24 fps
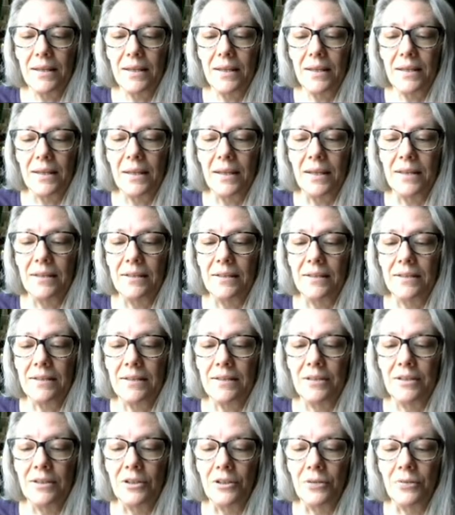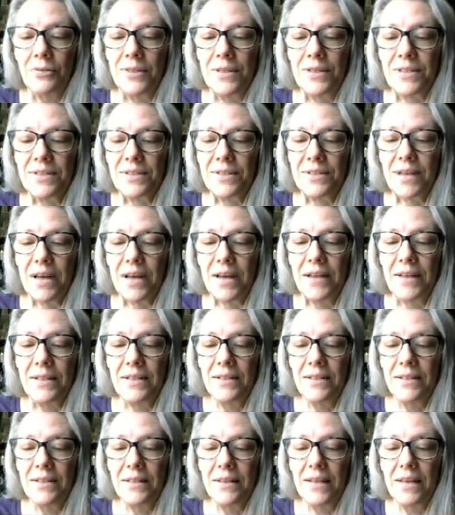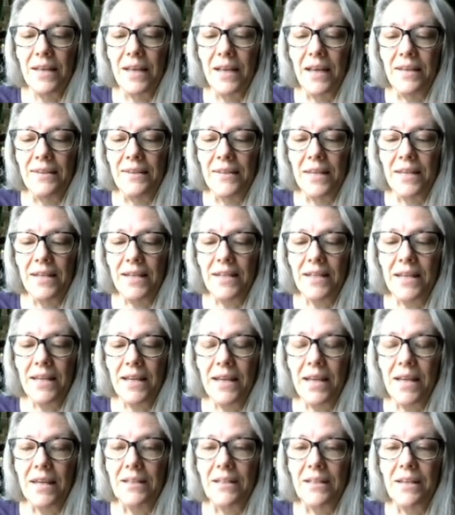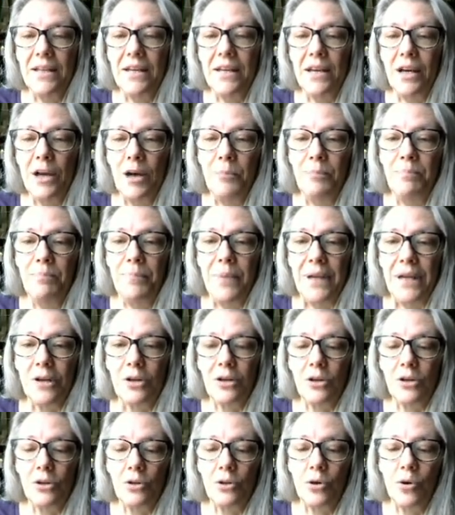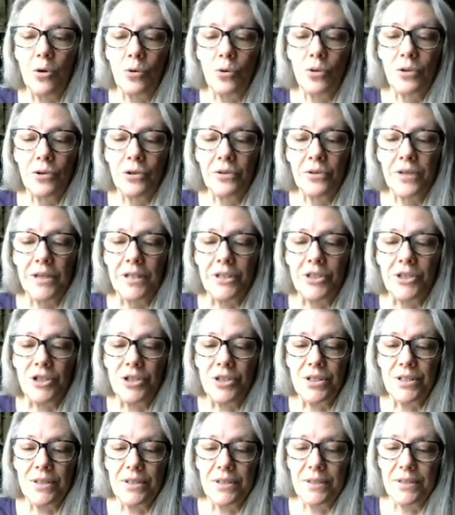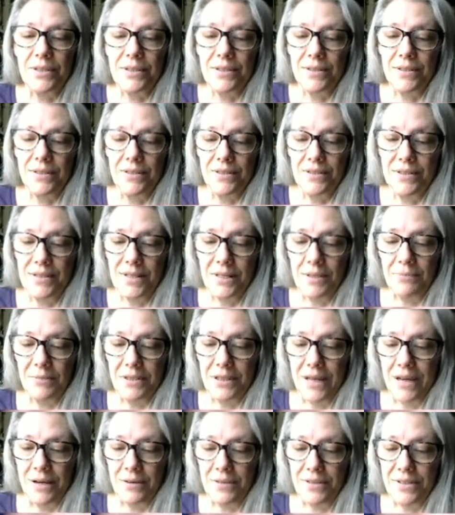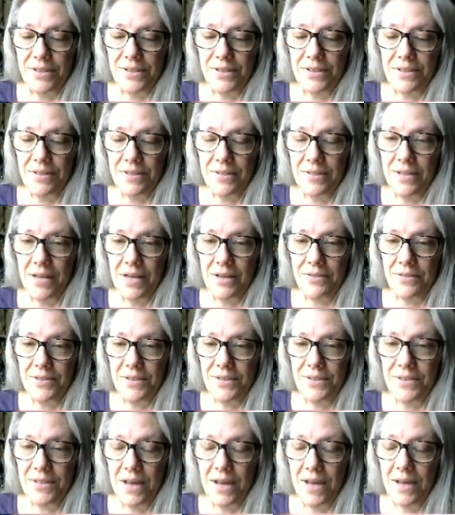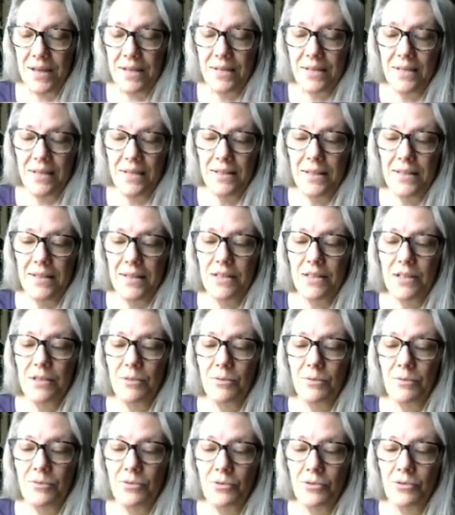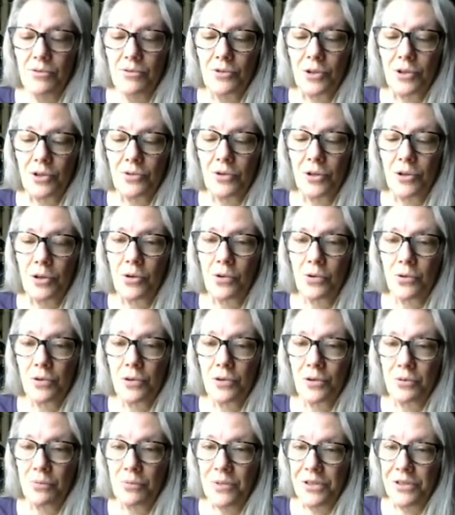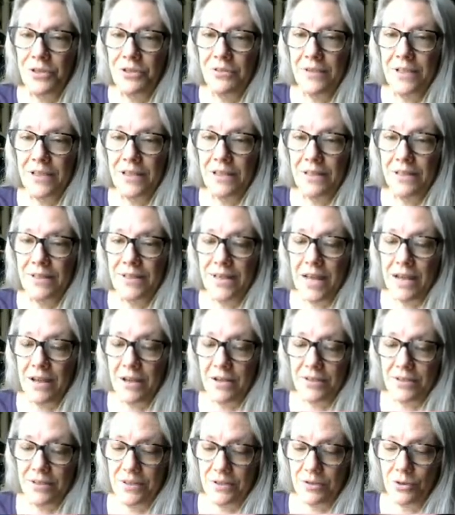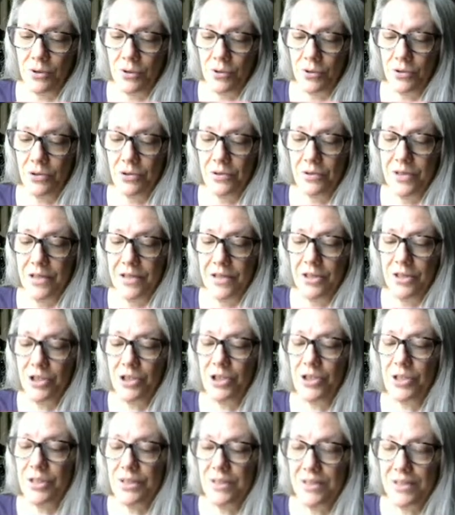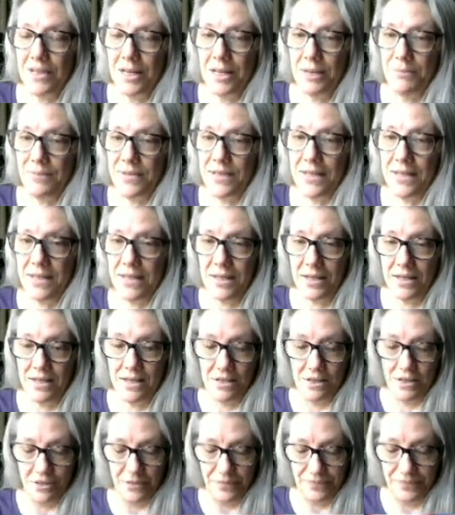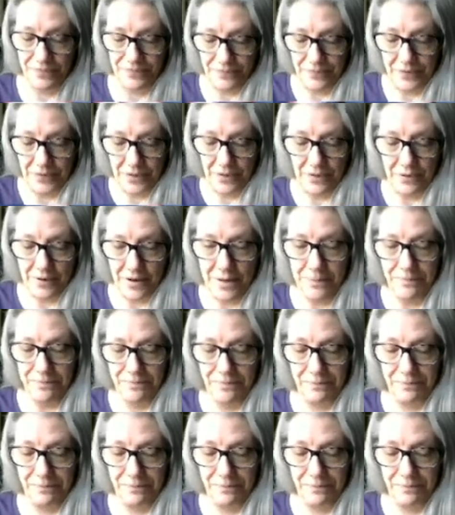And, you know, this side. And then again, a bare quarter inch seam allowance down the side Turn the corner with your needle down, quarter inch, same thing here, right?